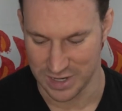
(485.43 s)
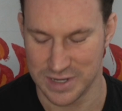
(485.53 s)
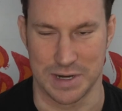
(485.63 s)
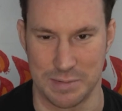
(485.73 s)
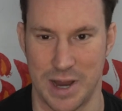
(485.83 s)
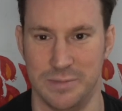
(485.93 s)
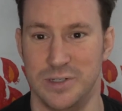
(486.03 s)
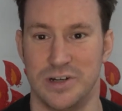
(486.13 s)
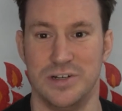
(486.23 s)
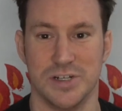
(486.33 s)
Sometimes
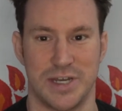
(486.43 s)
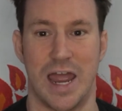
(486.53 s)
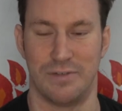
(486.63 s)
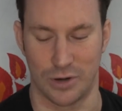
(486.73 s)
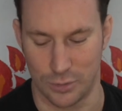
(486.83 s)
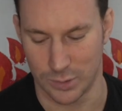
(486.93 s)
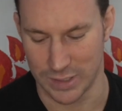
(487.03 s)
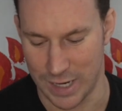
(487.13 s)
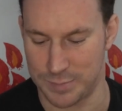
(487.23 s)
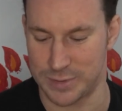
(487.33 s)
you can just have a cool
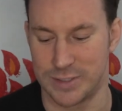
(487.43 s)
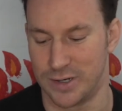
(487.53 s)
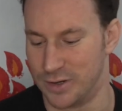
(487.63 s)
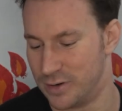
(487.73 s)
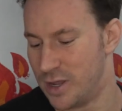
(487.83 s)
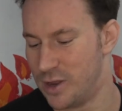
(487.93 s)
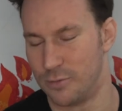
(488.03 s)
episode